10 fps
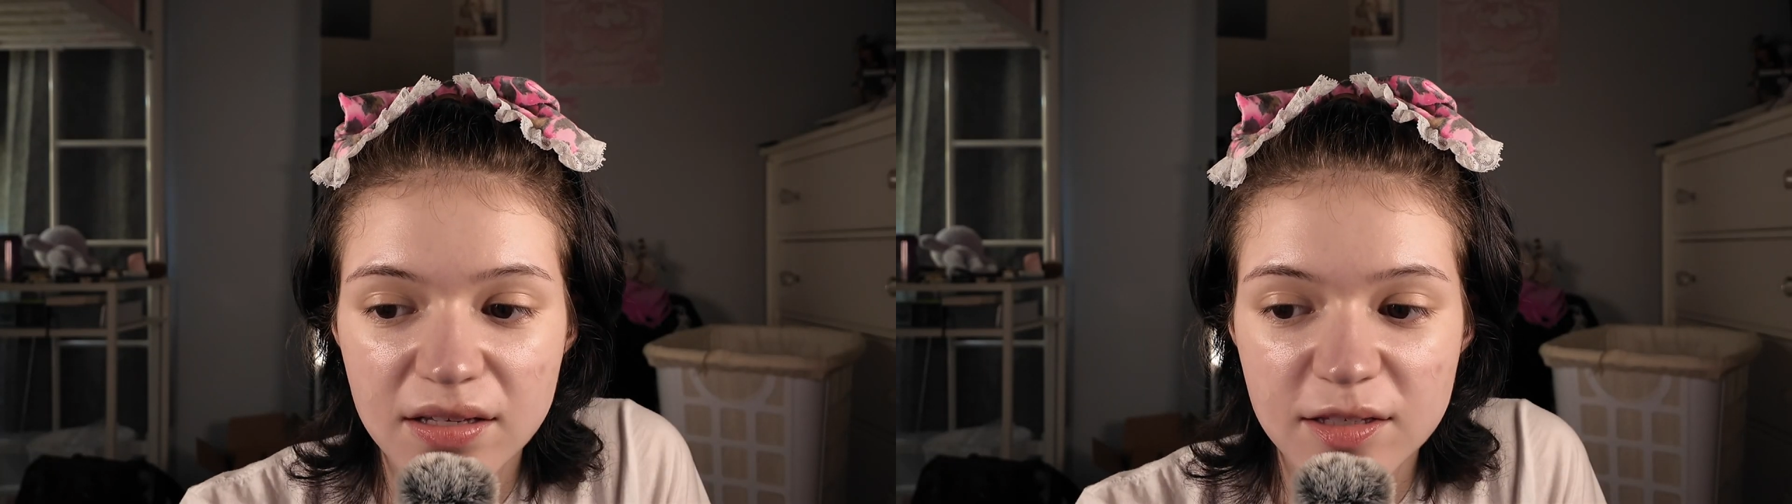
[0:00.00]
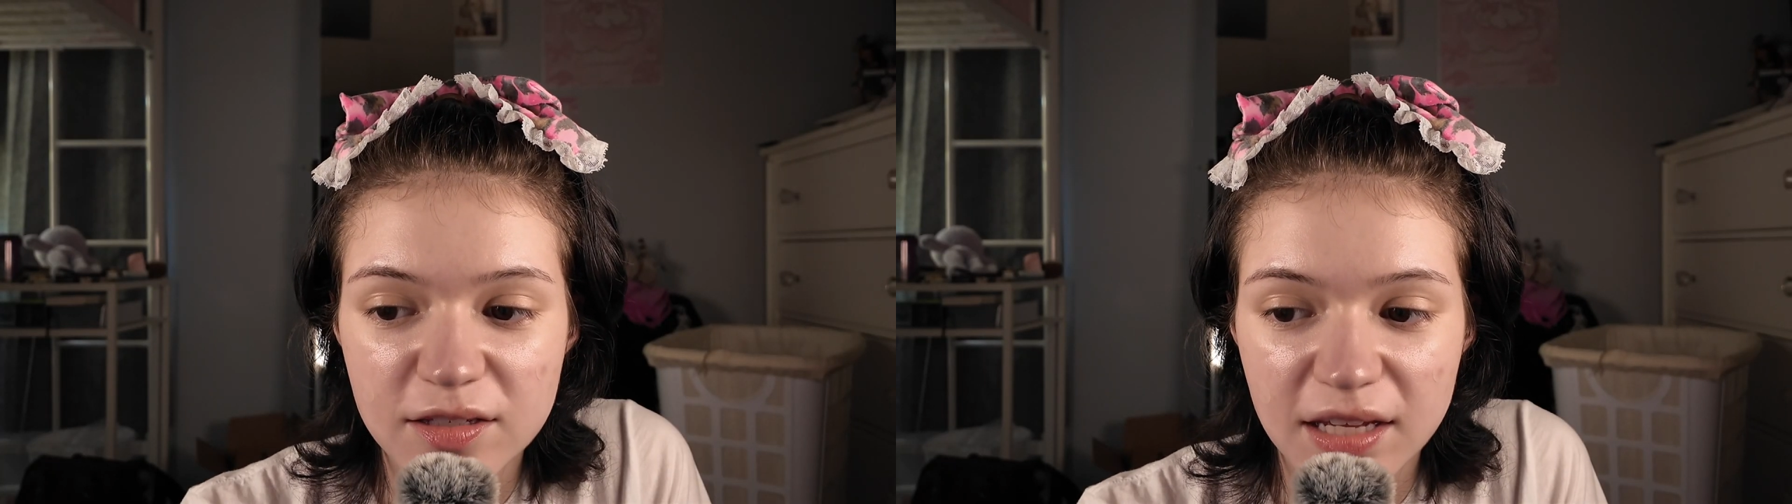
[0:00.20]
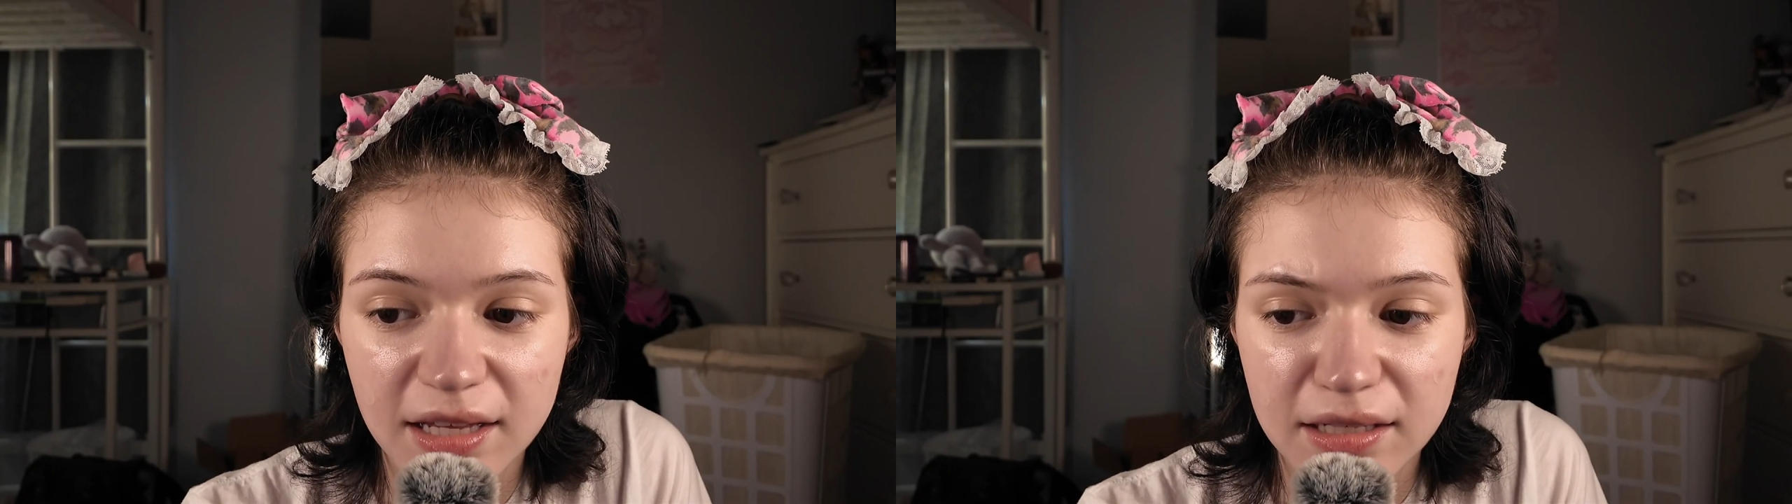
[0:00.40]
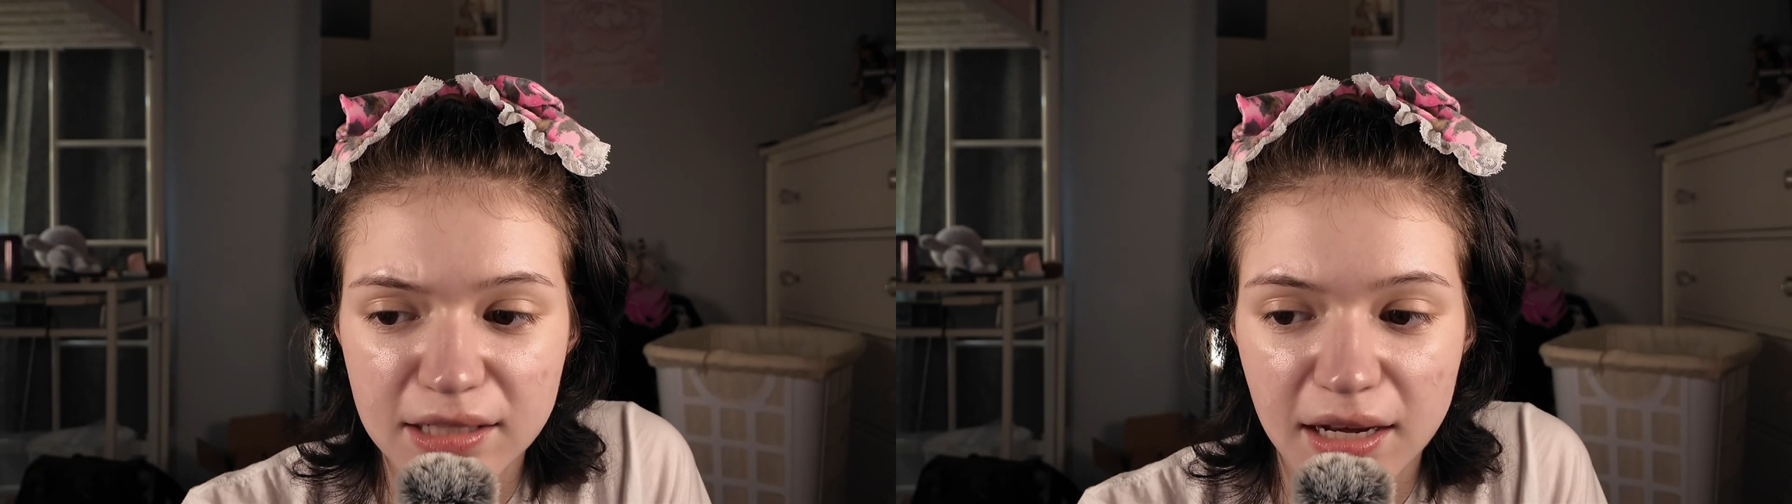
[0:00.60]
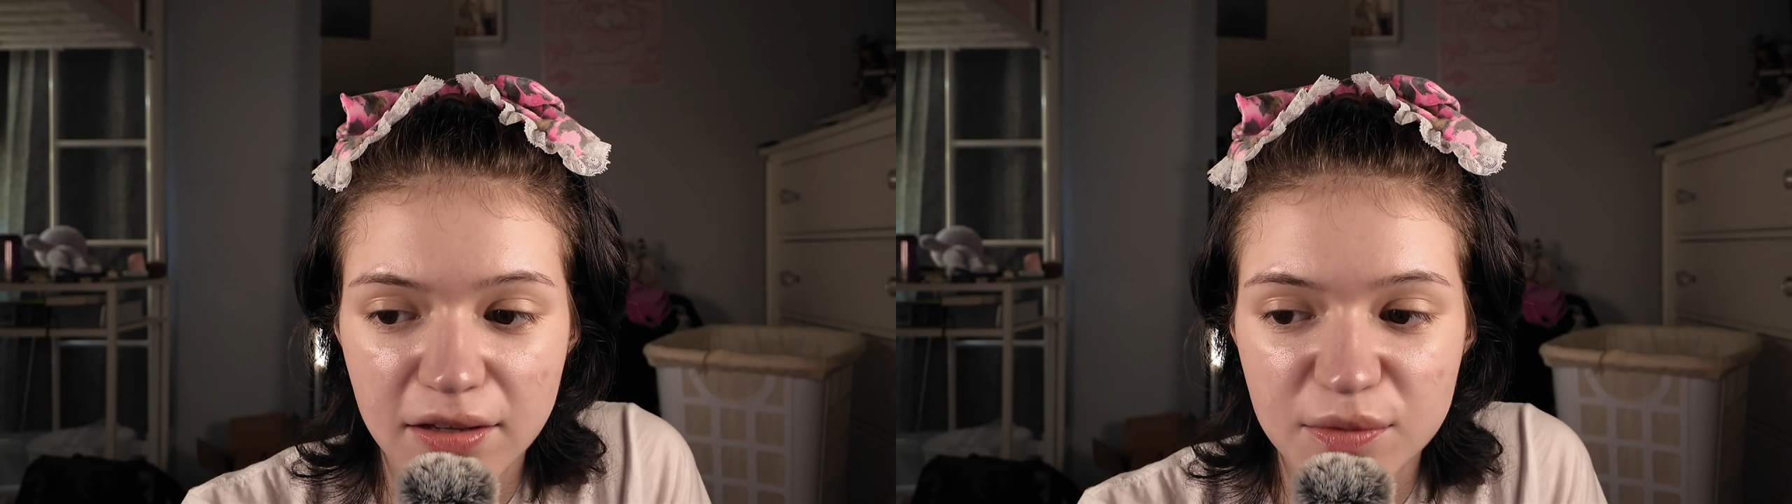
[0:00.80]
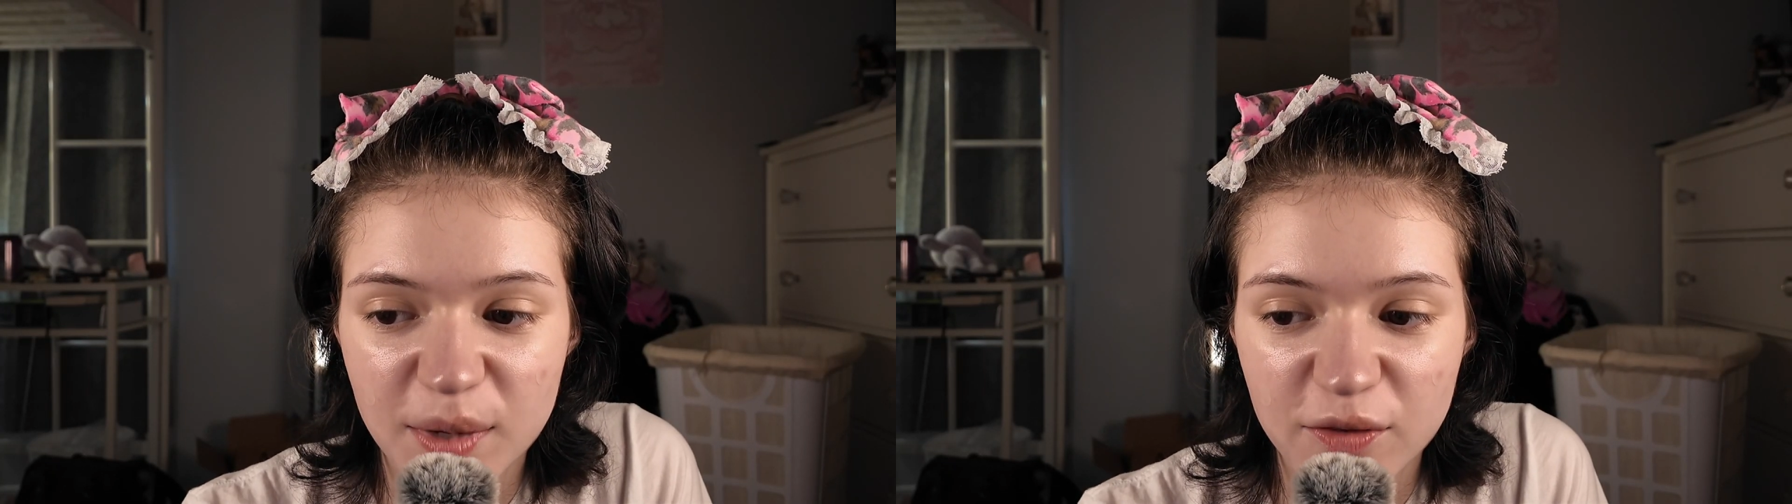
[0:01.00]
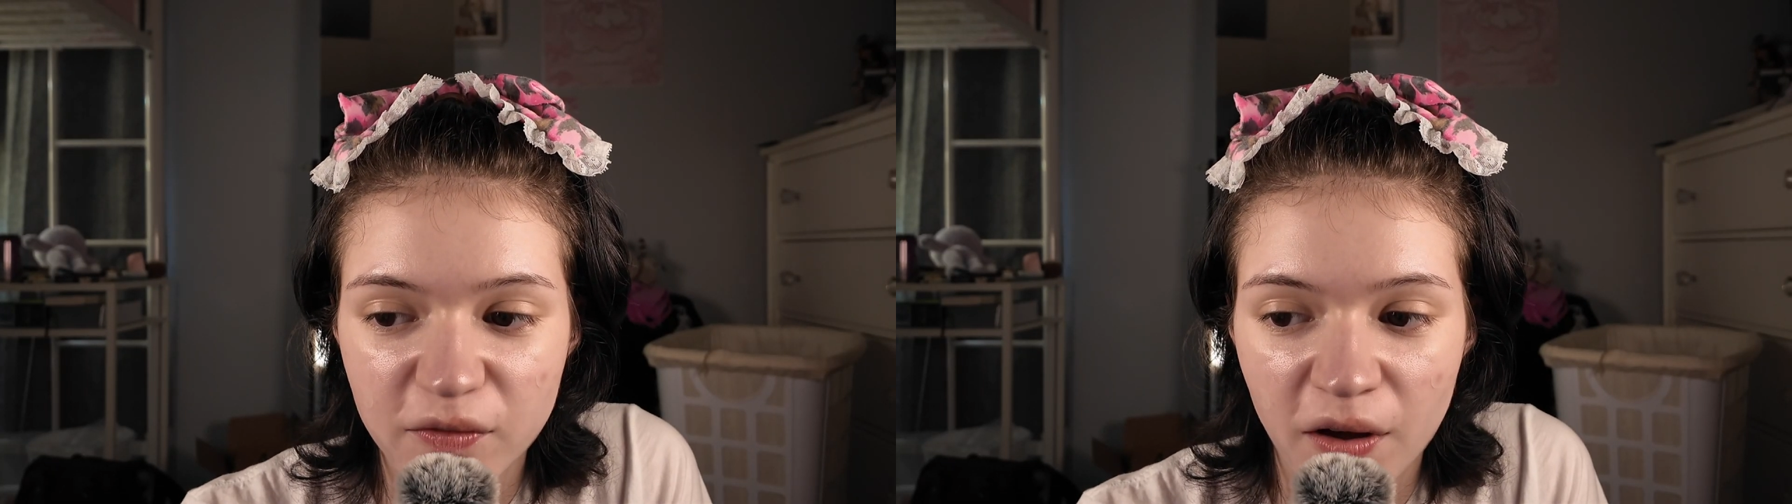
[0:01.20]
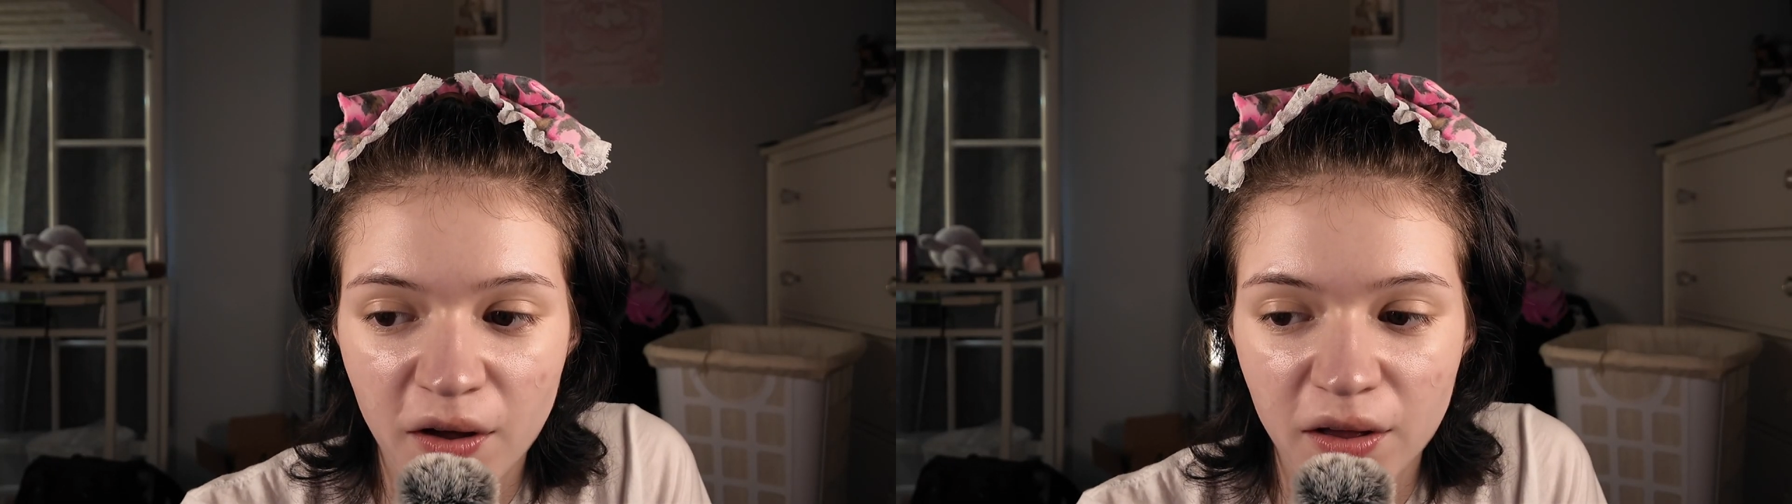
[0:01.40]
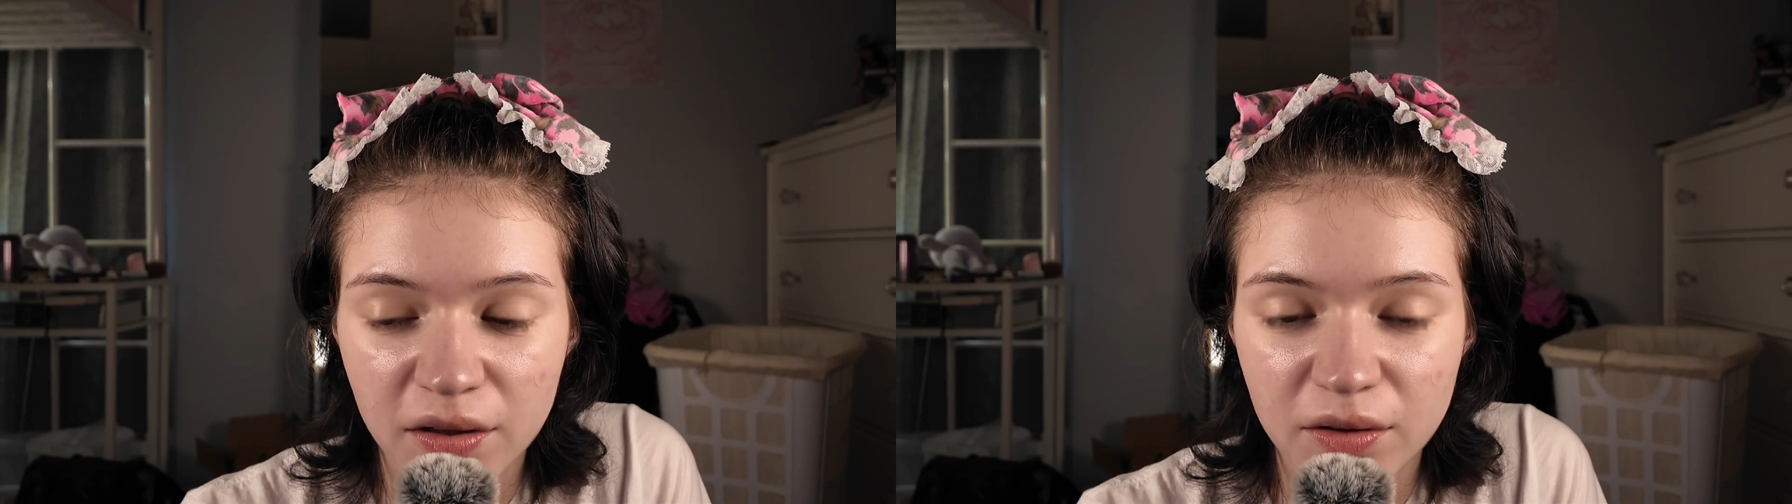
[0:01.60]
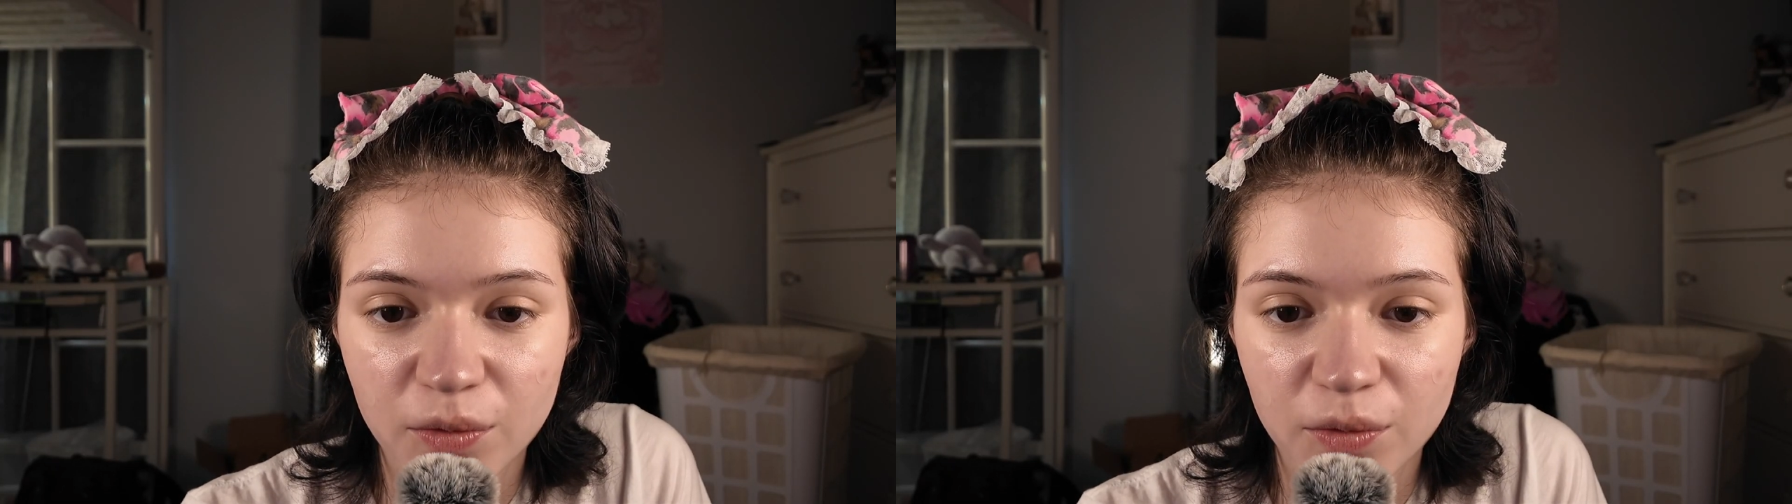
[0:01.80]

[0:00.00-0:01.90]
Ceiling tiles may fall,